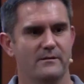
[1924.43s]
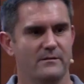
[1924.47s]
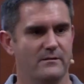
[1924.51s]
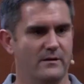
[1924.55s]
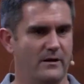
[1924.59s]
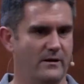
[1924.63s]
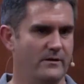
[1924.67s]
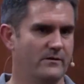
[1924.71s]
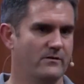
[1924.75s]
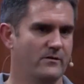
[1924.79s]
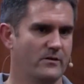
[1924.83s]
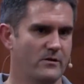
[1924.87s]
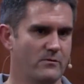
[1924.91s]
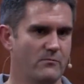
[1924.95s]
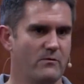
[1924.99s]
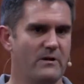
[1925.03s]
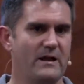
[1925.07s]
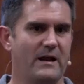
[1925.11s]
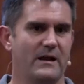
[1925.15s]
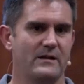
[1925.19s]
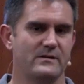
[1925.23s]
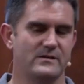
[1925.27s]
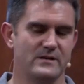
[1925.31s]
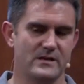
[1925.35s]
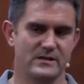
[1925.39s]
And the
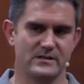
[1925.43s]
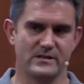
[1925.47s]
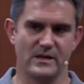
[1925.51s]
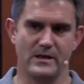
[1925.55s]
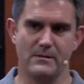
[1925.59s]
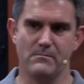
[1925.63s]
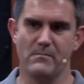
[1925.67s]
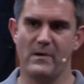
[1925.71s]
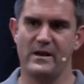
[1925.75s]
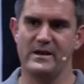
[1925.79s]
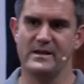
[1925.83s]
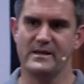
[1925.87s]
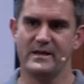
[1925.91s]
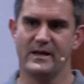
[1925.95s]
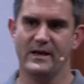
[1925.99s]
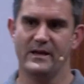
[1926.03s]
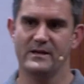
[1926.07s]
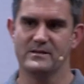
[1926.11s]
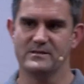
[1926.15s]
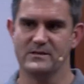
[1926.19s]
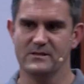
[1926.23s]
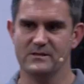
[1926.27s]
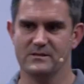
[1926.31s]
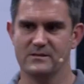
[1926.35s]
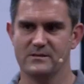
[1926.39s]
reality is that in many
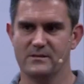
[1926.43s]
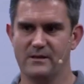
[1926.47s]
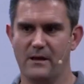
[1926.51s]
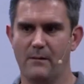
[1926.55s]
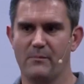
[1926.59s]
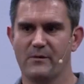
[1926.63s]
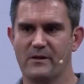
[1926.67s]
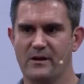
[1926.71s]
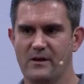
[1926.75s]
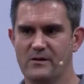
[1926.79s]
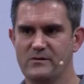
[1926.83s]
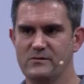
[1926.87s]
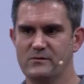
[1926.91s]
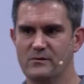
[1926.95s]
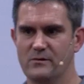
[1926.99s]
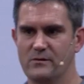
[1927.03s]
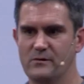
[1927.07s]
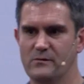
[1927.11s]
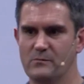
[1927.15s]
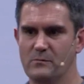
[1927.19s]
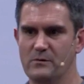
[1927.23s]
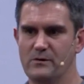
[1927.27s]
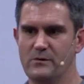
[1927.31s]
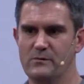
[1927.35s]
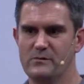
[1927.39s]
cases, the application
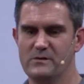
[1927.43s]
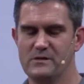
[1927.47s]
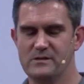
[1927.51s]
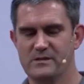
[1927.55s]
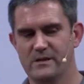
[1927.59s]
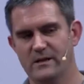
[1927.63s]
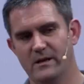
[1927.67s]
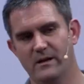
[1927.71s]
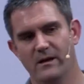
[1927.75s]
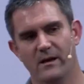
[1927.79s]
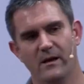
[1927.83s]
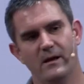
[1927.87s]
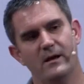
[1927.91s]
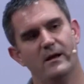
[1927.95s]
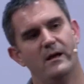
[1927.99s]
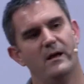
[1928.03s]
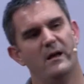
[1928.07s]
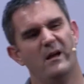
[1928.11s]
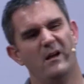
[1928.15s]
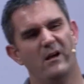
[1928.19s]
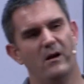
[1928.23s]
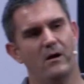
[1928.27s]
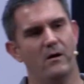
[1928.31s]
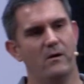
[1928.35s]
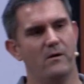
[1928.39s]
owners will usually say,
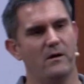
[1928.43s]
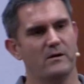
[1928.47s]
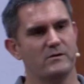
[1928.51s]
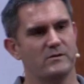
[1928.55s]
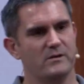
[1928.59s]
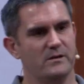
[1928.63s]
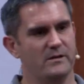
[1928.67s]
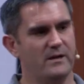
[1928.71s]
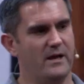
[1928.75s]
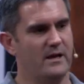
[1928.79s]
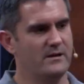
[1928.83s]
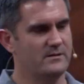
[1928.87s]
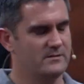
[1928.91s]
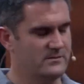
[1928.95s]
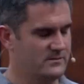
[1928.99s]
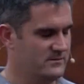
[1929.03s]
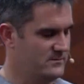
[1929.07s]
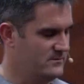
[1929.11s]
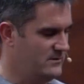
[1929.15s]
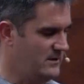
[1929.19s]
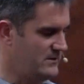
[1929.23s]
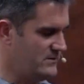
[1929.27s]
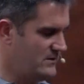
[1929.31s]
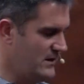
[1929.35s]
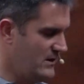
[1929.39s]
oh, actually, yes.
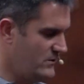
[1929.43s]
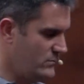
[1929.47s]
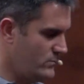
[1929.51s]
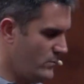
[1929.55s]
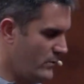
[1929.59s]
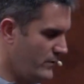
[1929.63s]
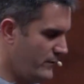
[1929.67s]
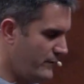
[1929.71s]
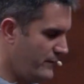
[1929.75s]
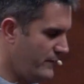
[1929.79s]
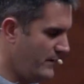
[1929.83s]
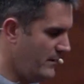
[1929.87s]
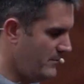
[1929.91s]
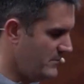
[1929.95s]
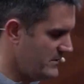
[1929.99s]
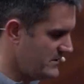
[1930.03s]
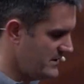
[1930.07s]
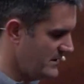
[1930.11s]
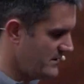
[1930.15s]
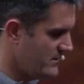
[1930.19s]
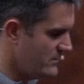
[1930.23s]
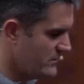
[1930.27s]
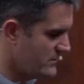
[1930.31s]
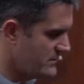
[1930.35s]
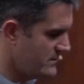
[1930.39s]
As one famous
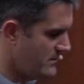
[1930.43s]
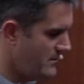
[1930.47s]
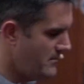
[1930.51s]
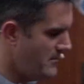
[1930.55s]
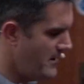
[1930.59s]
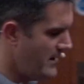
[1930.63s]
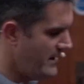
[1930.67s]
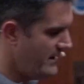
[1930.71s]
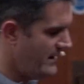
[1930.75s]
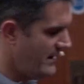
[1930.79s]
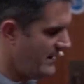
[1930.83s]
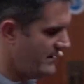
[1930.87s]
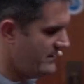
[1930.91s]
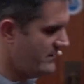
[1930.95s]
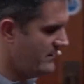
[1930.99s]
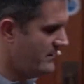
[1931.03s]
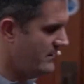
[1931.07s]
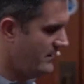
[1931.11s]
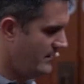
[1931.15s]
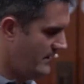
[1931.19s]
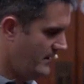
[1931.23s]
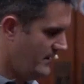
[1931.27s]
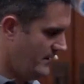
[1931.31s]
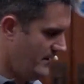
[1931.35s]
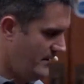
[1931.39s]
customer of mine had
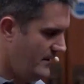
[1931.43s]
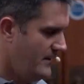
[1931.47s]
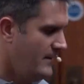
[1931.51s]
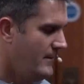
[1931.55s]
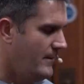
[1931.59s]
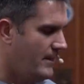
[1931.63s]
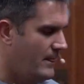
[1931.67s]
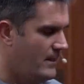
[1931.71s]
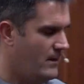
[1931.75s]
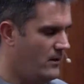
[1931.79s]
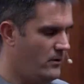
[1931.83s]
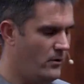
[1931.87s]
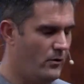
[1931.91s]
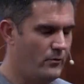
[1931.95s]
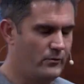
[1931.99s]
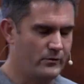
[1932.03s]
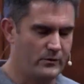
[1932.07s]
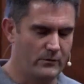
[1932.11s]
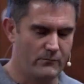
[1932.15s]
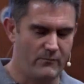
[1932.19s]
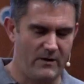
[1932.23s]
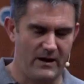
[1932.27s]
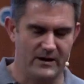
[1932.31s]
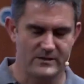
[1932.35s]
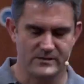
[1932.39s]
an
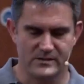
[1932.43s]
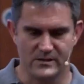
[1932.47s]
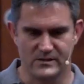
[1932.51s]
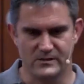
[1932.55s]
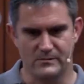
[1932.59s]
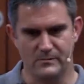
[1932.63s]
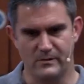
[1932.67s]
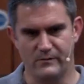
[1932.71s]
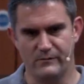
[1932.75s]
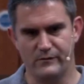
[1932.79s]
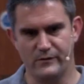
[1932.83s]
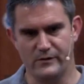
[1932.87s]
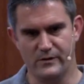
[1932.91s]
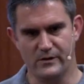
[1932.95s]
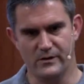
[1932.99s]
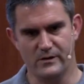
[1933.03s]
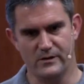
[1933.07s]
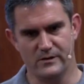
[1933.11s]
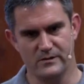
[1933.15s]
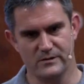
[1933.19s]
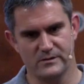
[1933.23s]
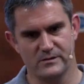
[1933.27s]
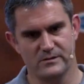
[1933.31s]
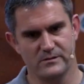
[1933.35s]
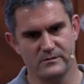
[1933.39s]
Oracle rack system in for
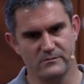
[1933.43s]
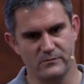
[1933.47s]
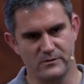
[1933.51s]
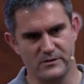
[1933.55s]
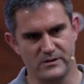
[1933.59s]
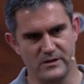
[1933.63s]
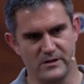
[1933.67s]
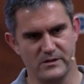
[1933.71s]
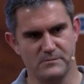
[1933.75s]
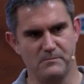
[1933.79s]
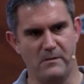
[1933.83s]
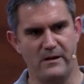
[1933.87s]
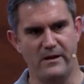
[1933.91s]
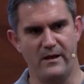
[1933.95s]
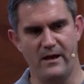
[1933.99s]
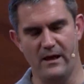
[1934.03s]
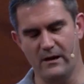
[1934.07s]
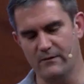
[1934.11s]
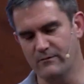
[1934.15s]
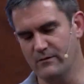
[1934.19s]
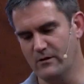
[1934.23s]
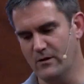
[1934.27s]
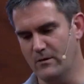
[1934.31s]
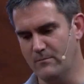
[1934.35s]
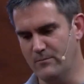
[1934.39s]
years, which they spent a hell
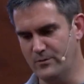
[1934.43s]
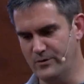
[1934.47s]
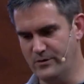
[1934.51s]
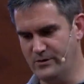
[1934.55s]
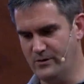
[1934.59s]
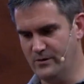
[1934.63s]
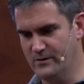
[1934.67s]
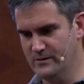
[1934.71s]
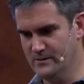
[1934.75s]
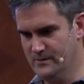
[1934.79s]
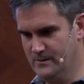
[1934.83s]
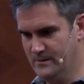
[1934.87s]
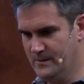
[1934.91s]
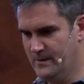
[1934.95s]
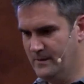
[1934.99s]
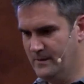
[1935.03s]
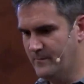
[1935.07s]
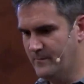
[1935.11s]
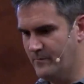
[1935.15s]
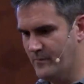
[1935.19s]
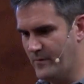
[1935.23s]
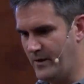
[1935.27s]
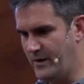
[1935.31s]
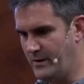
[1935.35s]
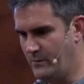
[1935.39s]
of a lot of money on.
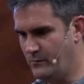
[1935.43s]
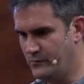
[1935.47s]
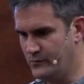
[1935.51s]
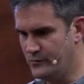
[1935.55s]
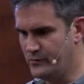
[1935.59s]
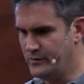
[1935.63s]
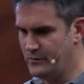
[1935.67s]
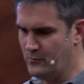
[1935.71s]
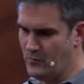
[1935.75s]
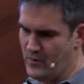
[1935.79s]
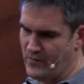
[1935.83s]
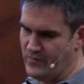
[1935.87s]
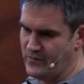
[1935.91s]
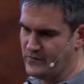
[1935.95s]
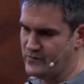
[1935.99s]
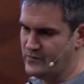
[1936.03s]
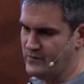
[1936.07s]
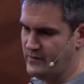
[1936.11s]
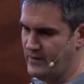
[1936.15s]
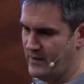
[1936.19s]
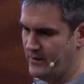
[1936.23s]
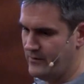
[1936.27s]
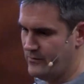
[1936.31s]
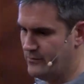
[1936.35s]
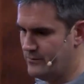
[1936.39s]
And it was only when the
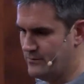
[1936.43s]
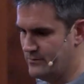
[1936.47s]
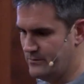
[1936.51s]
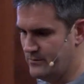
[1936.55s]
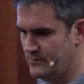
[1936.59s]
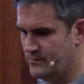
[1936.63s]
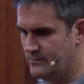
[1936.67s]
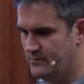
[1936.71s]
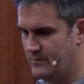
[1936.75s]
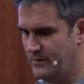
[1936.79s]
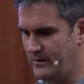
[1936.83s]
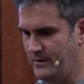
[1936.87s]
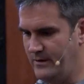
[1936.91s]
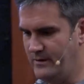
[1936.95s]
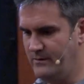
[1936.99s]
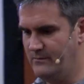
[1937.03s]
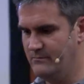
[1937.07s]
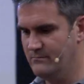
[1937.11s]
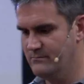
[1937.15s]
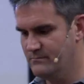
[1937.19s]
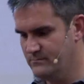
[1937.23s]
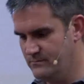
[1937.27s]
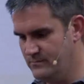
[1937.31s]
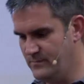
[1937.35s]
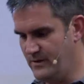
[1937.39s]
CIO
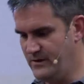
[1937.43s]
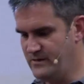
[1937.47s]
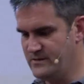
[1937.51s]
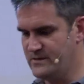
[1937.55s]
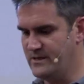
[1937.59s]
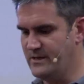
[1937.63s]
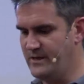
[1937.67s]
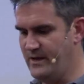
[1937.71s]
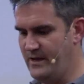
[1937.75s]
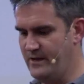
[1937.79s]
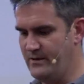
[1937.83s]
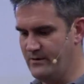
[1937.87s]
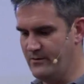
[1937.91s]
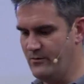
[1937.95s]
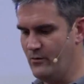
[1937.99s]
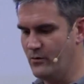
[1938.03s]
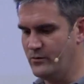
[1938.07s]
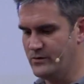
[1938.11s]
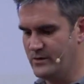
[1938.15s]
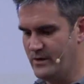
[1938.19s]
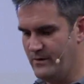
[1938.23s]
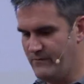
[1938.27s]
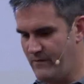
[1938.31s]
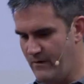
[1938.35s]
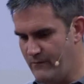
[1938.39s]
instigated an
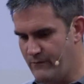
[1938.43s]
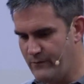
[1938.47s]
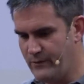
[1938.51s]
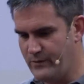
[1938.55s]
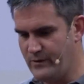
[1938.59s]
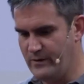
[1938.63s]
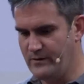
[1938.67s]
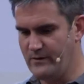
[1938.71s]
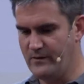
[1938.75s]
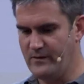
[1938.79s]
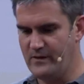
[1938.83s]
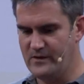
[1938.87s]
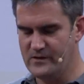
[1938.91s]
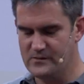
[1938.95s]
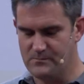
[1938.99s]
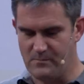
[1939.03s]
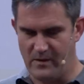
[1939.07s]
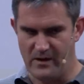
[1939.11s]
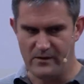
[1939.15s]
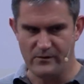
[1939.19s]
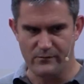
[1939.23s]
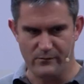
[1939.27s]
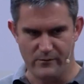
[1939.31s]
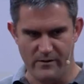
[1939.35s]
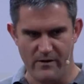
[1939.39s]
audit of everything that they
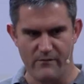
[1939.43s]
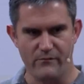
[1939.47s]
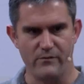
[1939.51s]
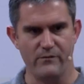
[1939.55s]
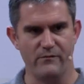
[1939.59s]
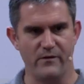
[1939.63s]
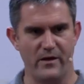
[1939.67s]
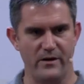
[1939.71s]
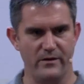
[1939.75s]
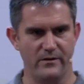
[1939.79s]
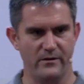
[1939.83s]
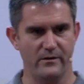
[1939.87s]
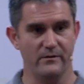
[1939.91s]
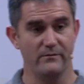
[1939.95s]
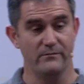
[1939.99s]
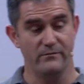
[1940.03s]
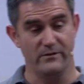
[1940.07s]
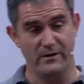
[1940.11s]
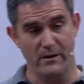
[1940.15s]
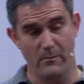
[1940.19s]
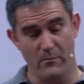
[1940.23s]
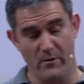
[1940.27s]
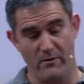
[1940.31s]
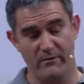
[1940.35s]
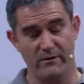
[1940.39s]
spent for every vendor,
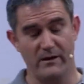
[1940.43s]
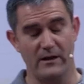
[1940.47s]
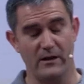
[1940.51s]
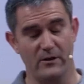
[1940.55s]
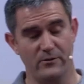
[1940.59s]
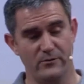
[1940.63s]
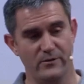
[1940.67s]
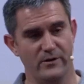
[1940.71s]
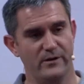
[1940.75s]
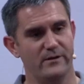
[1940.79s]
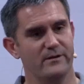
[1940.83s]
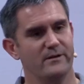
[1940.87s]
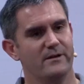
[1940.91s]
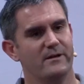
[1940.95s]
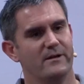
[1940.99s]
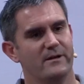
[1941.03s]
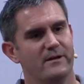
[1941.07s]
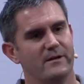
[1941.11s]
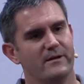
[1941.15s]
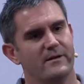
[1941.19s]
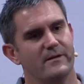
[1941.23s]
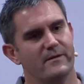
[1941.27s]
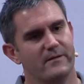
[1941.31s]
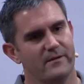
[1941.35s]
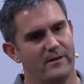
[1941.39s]
VMware included,
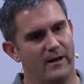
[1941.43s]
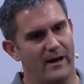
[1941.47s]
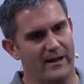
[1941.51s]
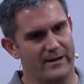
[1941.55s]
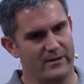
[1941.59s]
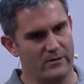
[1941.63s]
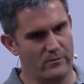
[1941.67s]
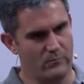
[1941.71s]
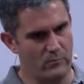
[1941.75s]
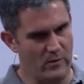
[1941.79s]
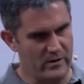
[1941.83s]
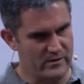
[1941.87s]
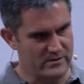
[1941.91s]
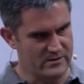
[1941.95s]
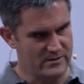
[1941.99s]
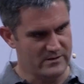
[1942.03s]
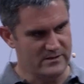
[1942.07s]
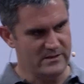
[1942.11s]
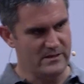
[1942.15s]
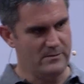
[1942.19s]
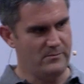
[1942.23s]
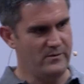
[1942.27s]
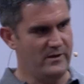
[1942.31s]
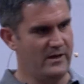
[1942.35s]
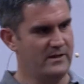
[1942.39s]
and went to
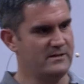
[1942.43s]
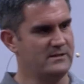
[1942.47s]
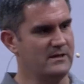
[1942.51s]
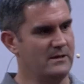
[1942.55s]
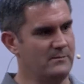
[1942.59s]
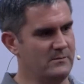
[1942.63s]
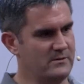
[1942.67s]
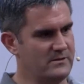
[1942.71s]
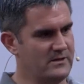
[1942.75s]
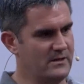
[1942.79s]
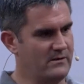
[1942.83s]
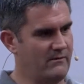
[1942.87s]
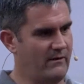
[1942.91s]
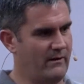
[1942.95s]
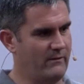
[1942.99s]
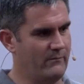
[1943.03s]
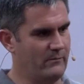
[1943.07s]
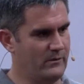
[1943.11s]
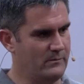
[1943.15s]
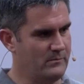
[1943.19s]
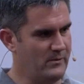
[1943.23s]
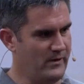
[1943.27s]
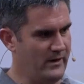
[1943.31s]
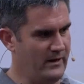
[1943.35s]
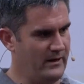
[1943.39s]
the DBA team and said, right,
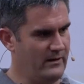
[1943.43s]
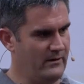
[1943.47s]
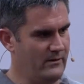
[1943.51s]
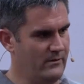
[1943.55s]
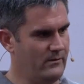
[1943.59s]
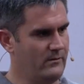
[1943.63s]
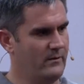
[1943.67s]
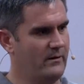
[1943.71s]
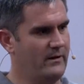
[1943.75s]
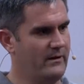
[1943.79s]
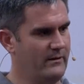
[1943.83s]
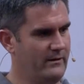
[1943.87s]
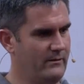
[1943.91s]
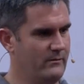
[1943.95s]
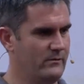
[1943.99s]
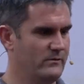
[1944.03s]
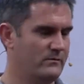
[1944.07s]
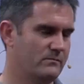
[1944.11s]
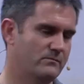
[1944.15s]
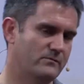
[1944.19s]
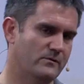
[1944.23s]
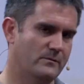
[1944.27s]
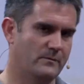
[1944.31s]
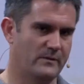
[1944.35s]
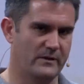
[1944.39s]
we're paying, it was
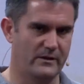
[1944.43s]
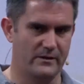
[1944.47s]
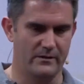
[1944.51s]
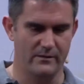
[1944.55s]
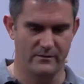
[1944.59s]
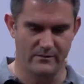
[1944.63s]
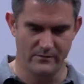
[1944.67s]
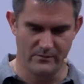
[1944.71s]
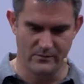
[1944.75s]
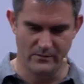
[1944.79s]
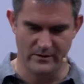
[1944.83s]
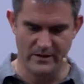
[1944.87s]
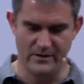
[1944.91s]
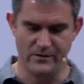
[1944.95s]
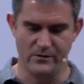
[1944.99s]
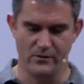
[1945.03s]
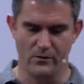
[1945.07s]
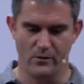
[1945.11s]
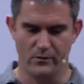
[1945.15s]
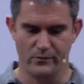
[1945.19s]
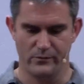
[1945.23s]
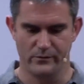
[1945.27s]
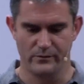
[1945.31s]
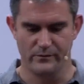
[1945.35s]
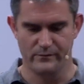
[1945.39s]
something in the
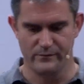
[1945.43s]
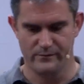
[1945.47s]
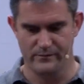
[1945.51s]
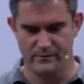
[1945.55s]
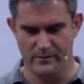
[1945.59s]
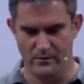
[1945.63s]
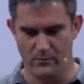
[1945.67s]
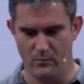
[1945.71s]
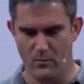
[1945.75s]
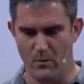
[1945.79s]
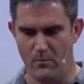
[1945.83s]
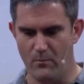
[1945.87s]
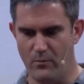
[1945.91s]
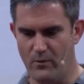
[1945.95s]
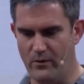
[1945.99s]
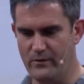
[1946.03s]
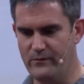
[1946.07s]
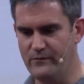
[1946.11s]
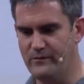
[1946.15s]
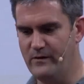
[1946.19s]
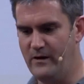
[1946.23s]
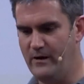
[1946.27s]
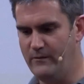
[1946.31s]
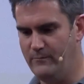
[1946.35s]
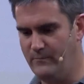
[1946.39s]
order of
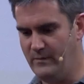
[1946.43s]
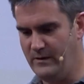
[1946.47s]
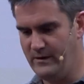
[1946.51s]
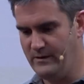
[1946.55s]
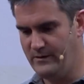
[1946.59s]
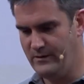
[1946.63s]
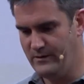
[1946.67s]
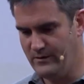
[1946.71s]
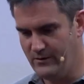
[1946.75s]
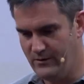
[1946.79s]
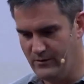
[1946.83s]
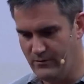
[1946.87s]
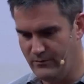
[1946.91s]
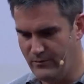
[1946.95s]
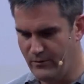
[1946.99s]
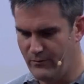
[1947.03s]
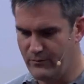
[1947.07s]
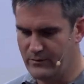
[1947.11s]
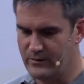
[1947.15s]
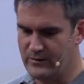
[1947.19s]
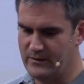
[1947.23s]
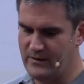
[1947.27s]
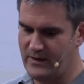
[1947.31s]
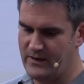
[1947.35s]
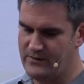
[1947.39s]
1.5 million a year on
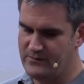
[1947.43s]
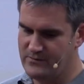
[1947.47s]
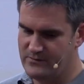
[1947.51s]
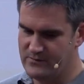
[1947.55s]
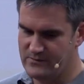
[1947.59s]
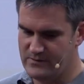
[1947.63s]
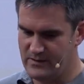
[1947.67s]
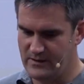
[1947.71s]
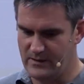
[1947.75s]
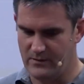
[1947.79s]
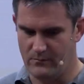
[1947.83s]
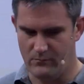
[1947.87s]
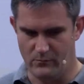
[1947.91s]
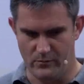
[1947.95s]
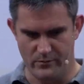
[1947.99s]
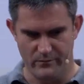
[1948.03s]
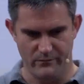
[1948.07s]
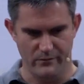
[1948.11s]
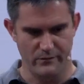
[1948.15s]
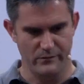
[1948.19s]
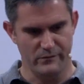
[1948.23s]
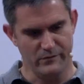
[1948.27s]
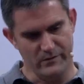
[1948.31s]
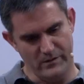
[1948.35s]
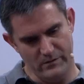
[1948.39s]
Oracle licensing, and one of
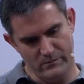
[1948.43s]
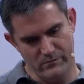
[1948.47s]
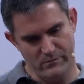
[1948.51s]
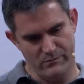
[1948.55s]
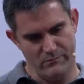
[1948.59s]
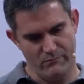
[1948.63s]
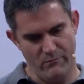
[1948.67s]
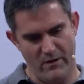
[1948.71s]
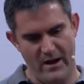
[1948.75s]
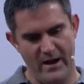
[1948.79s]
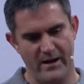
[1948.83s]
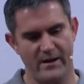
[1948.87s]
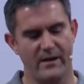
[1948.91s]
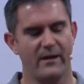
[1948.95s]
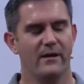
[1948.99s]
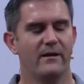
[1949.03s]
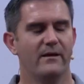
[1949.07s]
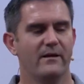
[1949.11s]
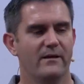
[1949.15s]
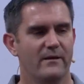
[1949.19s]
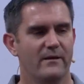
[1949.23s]
those things was rack.